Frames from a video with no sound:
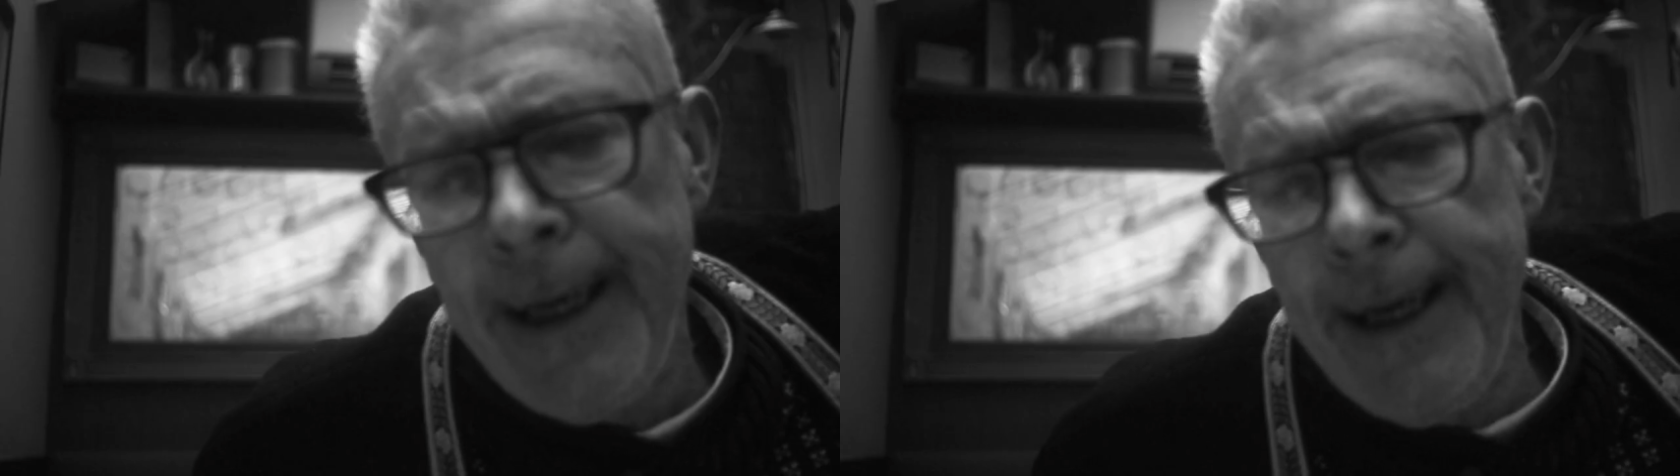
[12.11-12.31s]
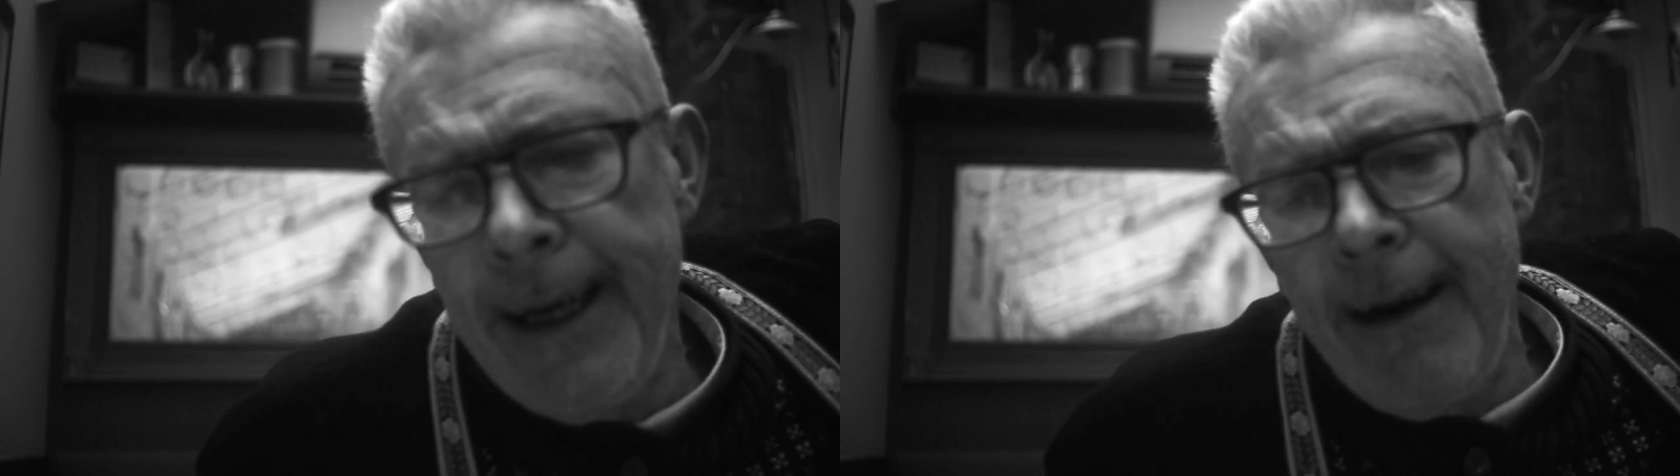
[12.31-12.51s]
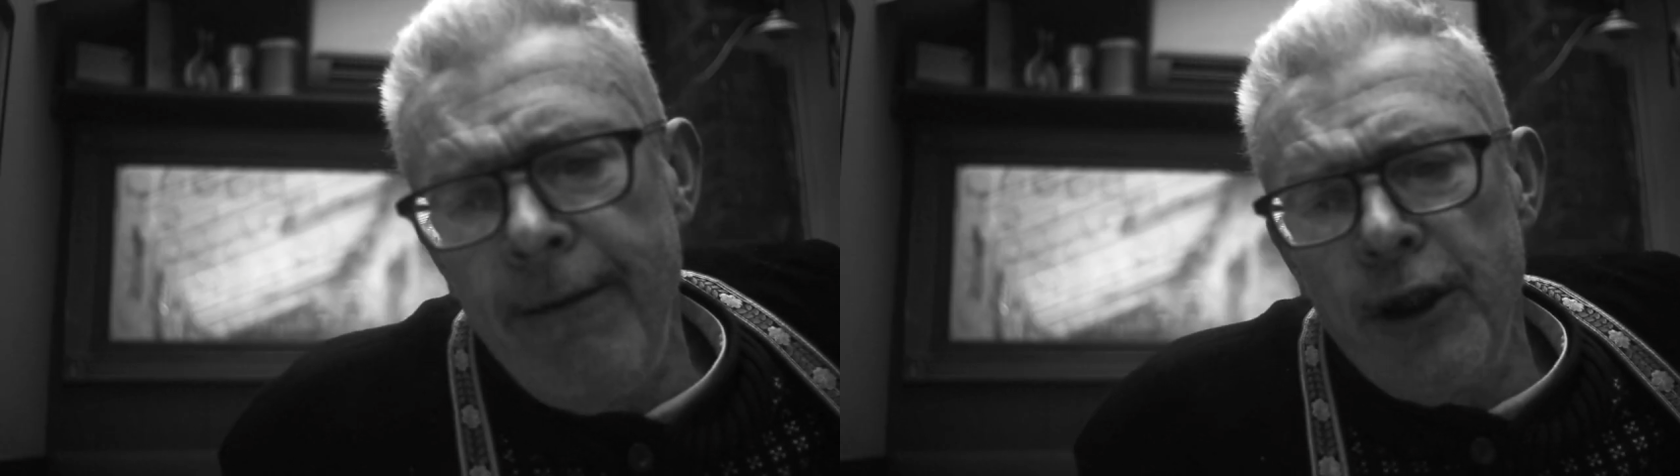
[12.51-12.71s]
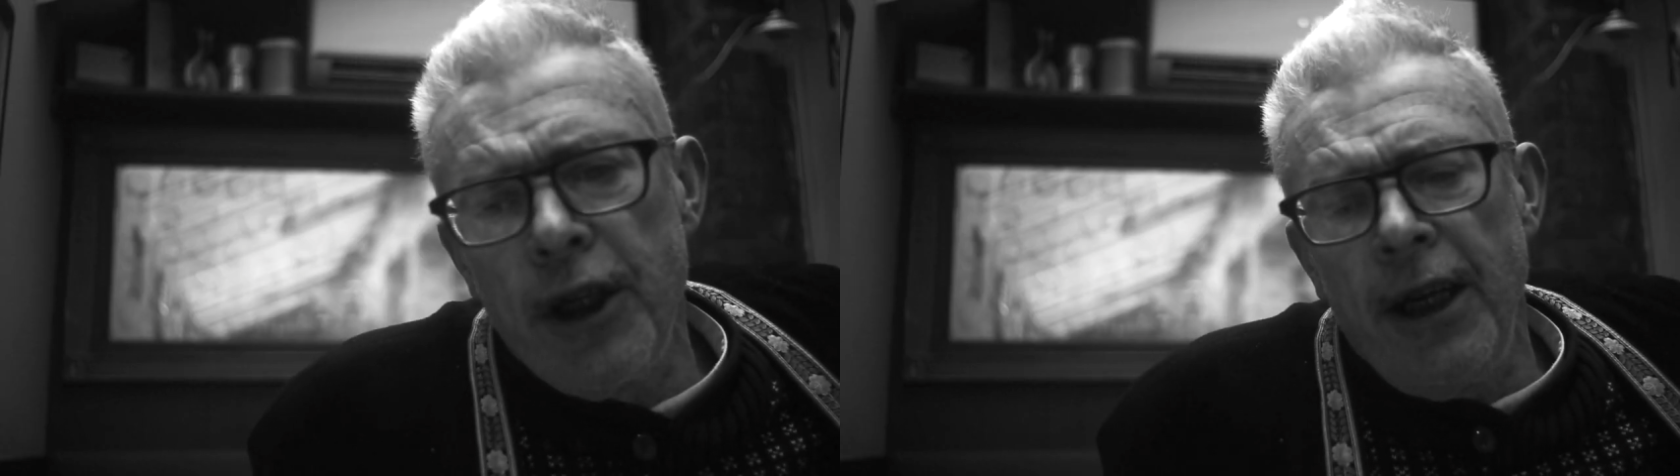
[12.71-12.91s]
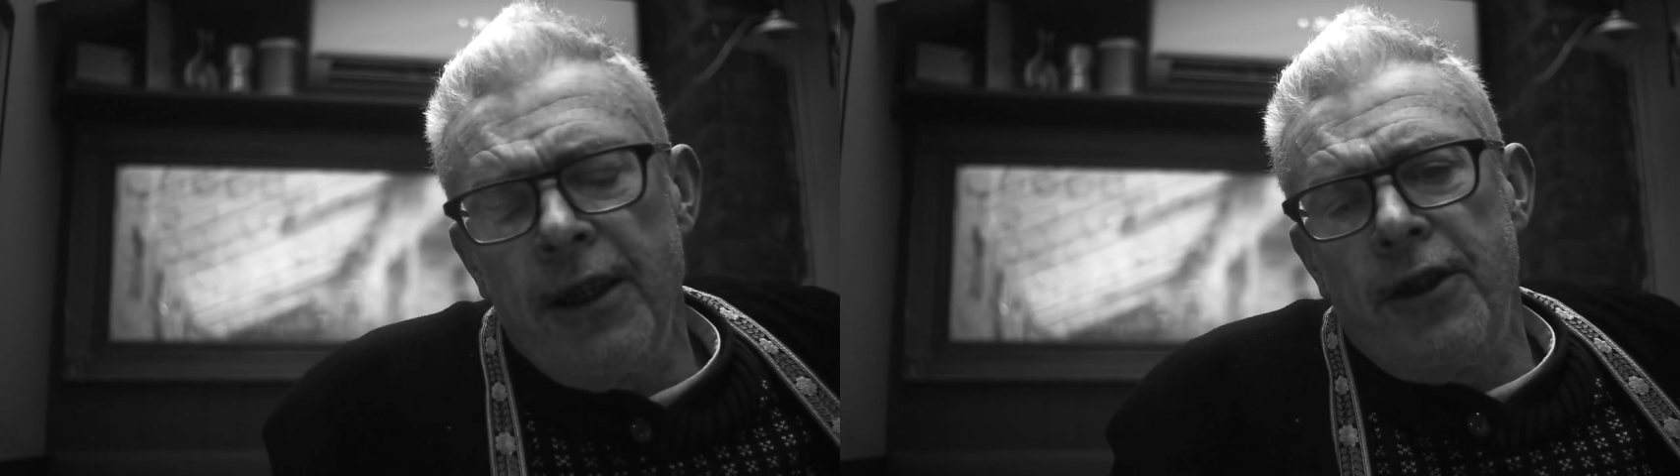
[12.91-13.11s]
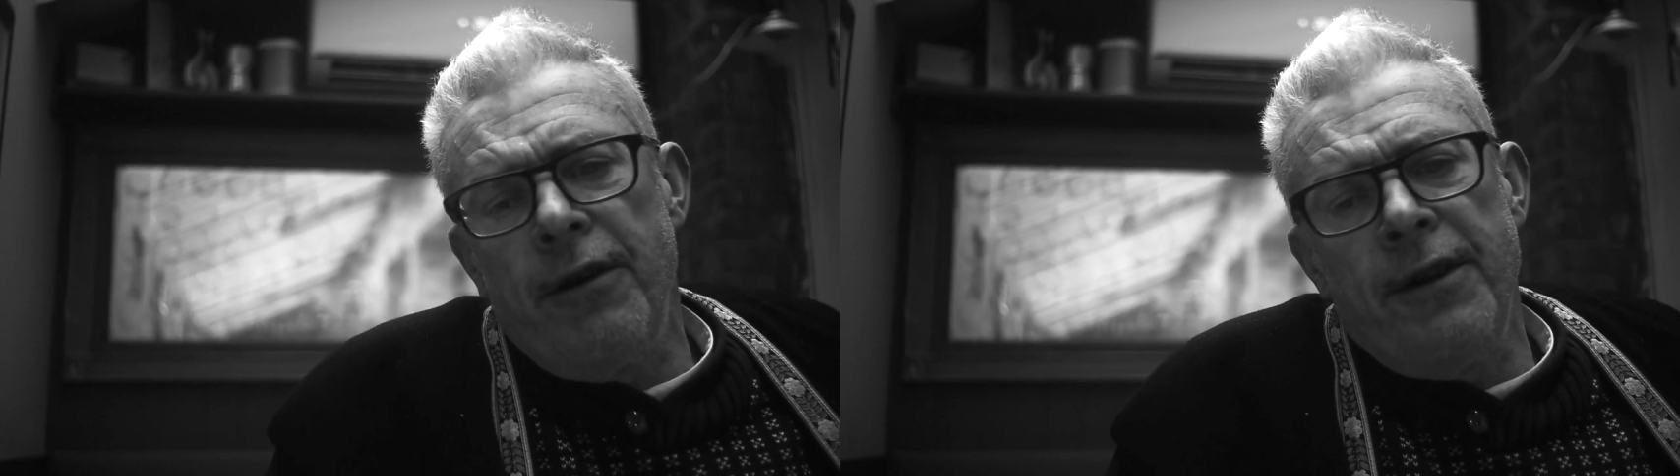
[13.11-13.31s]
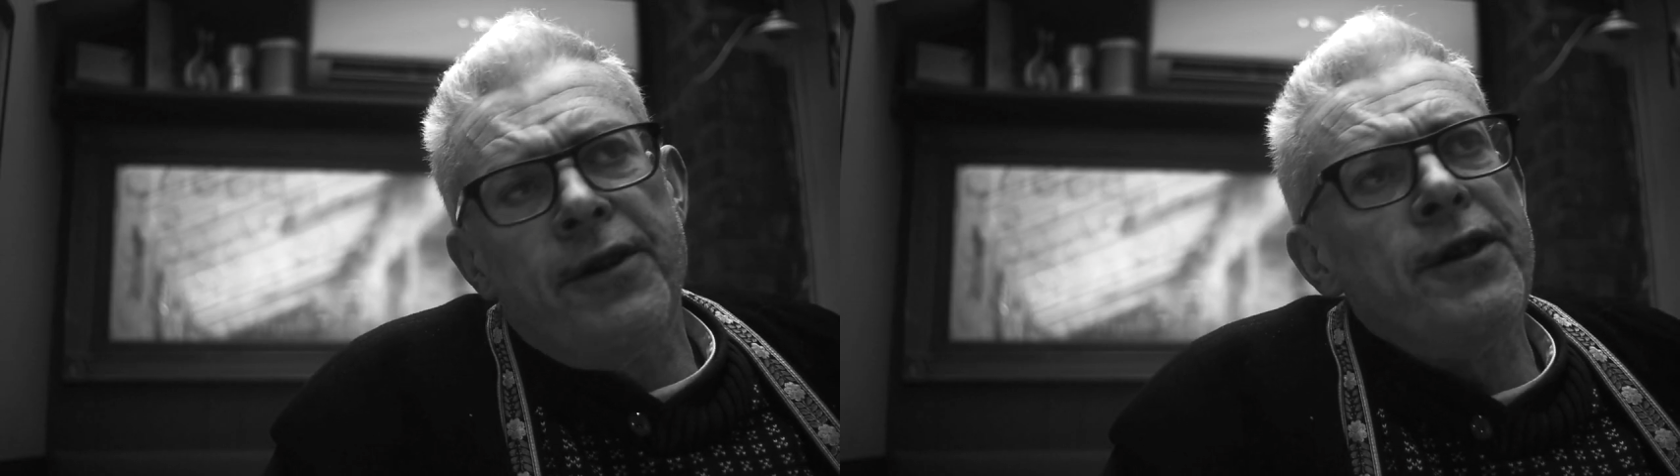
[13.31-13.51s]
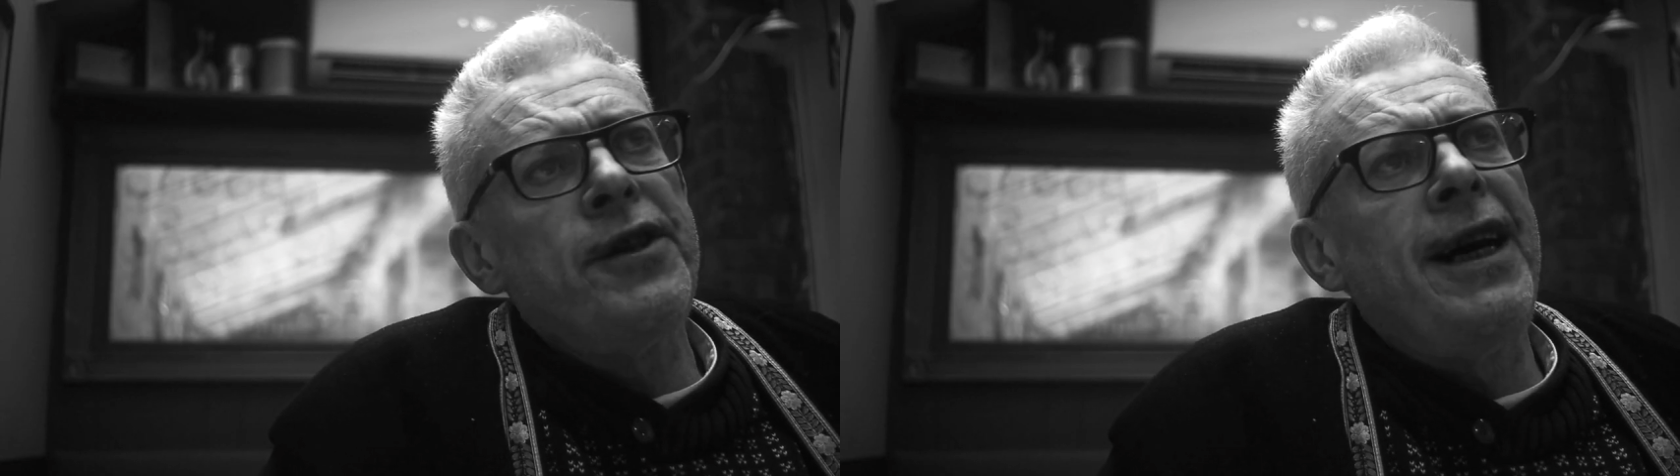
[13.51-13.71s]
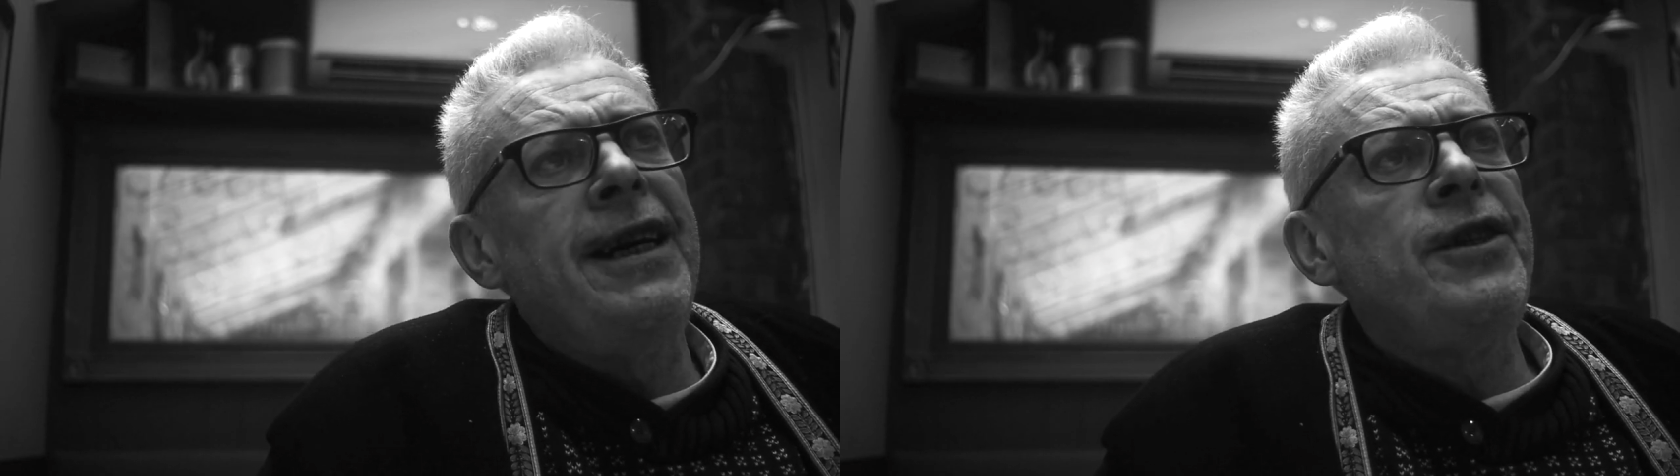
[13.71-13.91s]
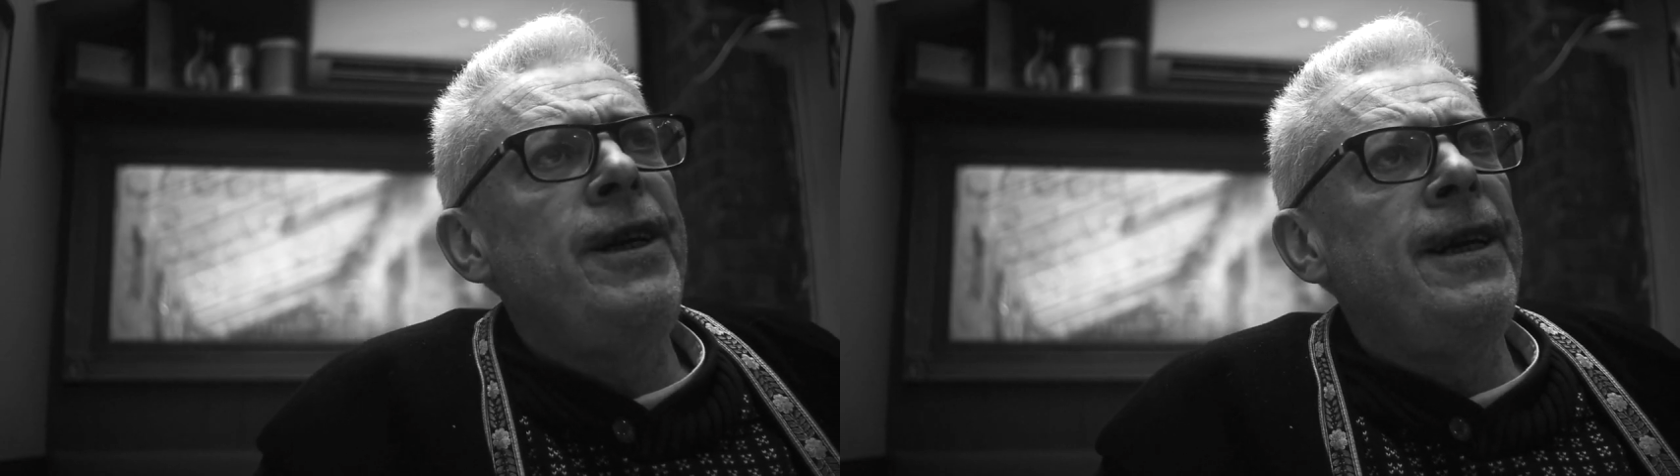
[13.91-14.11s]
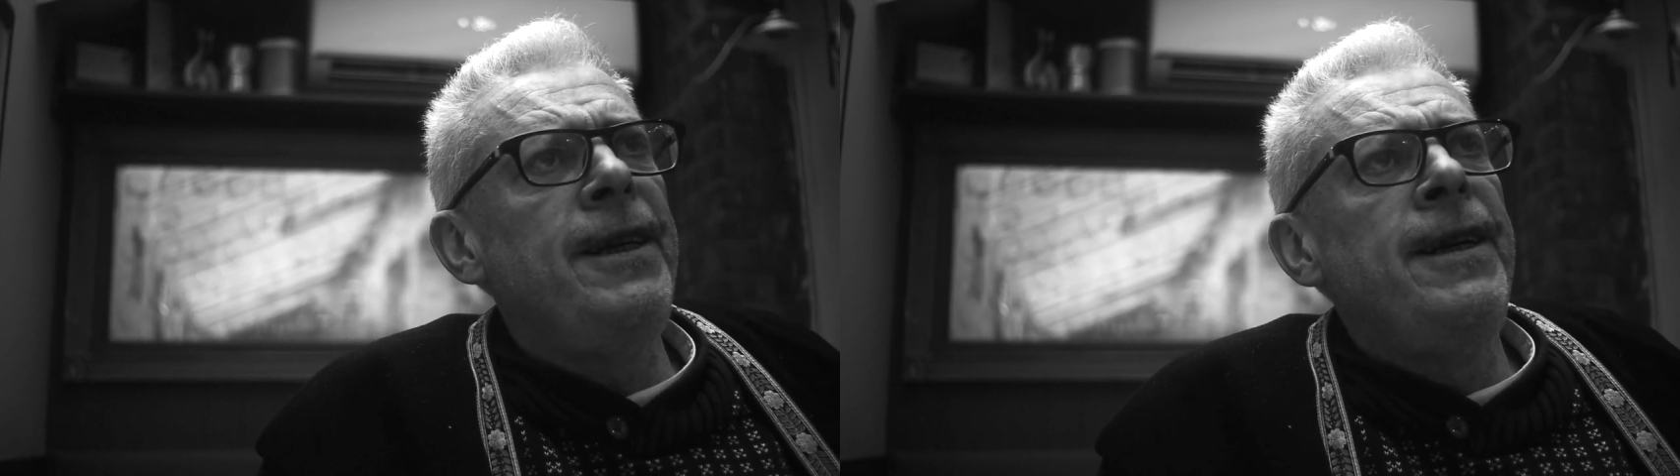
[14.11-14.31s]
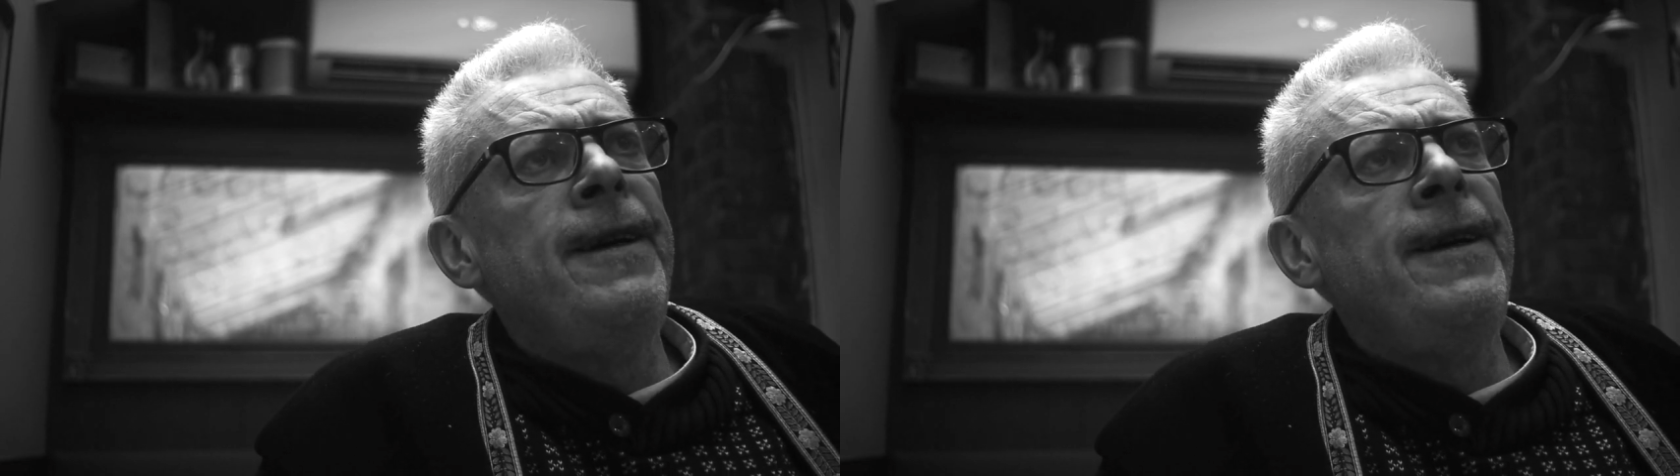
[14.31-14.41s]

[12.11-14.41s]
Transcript: in Irish culture and society. And